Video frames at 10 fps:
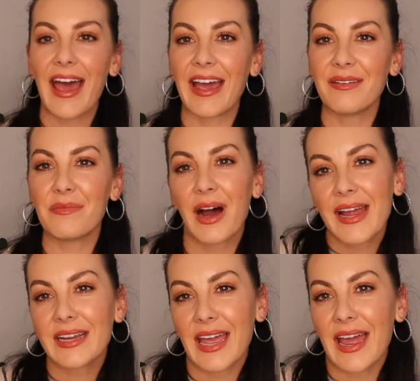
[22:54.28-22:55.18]
and
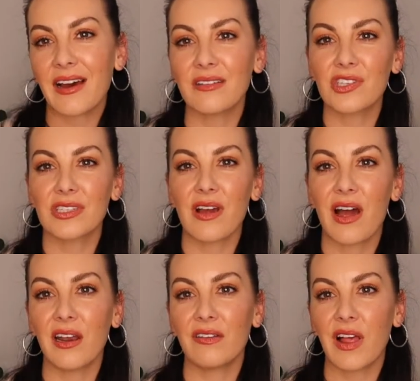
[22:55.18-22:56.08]
my account just
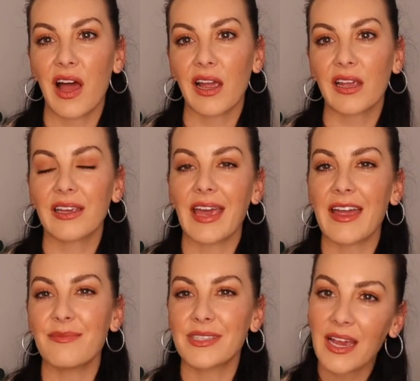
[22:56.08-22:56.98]
kind of, like,
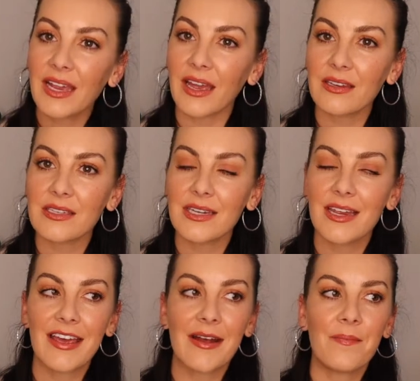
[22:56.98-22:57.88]
came second.
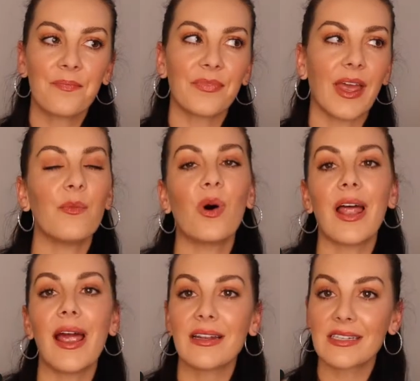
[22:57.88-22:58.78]
And while
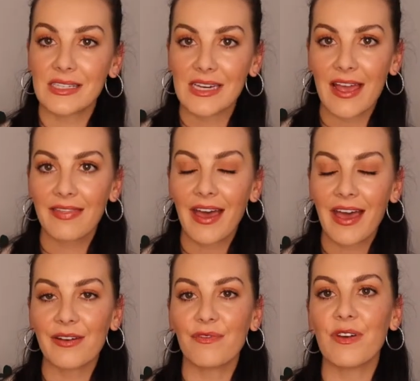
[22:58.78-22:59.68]
I understand
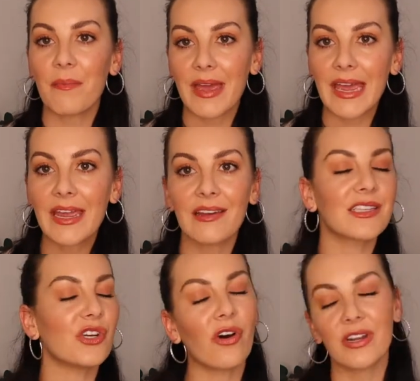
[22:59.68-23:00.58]
that, for me,
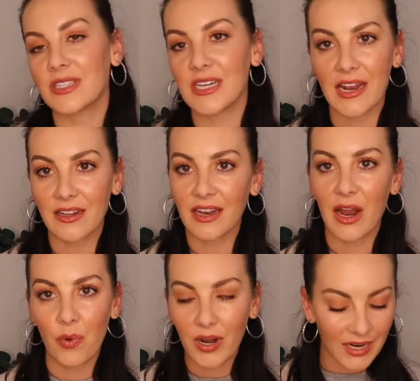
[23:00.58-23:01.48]
it's not a standard that
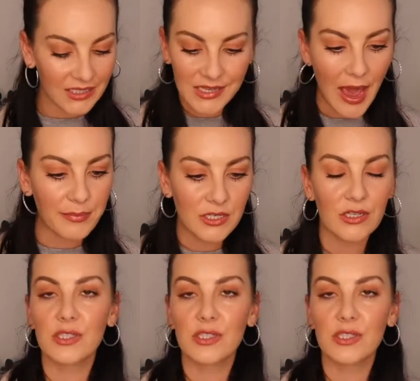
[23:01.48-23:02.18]
I want to accept.